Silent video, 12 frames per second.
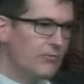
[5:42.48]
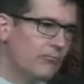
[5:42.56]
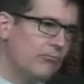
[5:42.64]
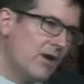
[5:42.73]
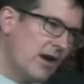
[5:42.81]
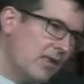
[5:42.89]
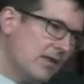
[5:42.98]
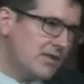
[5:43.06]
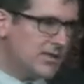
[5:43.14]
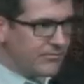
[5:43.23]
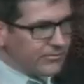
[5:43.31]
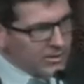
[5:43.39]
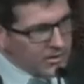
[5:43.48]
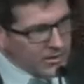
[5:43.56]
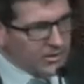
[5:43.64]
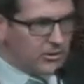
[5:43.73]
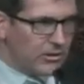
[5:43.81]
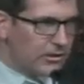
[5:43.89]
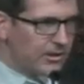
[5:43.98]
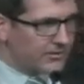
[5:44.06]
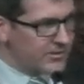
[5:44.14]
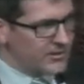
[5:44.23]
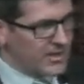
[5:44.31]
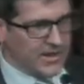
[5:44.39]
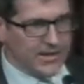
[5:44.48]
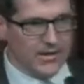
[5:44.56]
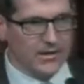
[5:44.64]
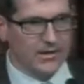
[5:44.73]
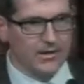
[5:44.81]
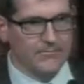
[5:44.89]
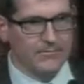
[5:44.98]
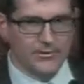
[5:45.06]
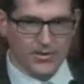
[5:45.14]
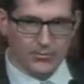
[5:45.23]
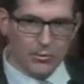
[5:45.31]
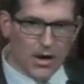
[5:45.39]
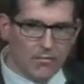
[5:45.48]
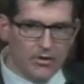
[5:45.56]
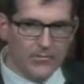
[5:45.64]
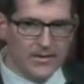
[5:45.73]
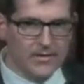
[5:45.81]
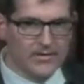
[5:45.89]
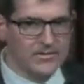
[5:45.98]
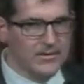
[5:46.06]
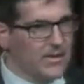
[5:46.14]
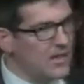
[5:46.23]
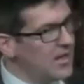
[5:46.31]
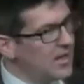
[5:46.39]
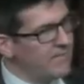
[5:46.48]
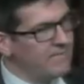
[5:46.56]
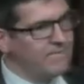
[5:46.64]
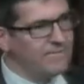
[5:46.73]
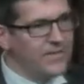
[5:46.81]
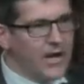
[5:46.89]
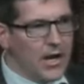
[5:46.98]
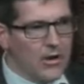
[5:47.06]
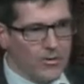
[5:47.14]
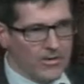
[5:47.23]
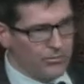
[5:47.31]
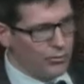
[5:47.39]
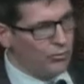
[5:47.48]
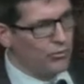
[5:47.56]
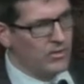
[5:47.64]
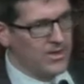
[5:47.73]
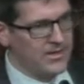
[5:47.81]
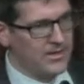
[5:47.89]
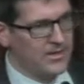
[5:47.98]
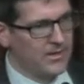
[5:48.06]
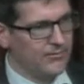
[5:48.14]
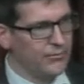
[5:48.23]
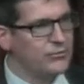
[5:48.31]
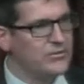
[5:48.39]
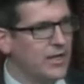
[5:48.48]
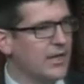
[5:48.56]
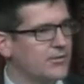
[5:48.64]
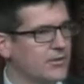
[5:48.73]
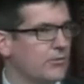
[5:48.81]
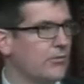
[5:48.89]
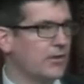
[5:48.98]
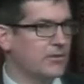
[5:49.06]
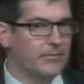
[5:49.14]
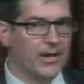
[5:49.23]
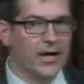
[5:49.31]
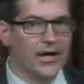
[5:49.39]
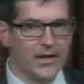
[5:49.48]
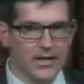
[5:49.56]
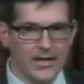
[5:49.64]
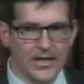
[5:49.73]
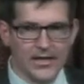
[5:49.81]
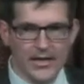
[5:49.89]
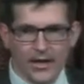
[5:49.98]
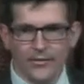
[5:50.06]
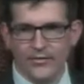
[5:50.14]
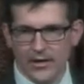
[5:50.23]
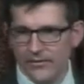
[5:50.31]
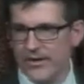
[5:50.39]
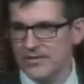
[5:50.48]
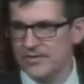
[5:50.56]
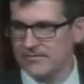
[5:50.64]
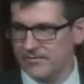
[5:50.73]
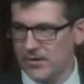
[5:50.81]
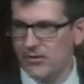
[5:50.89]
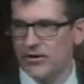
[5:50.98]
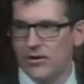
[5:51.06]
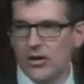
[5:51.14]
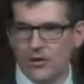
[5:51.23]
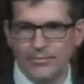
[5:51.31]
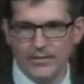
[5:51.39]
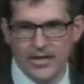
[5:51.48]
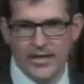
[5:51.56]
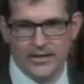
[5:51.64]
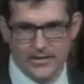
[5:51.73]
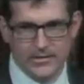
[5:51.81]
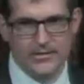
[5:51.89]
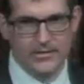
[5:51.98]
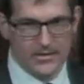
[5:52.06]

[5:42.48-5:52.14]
relatively good understanding of what the problem is, and a very poor idea of who's actually going to buy it. And in healthcare, that's a very complicated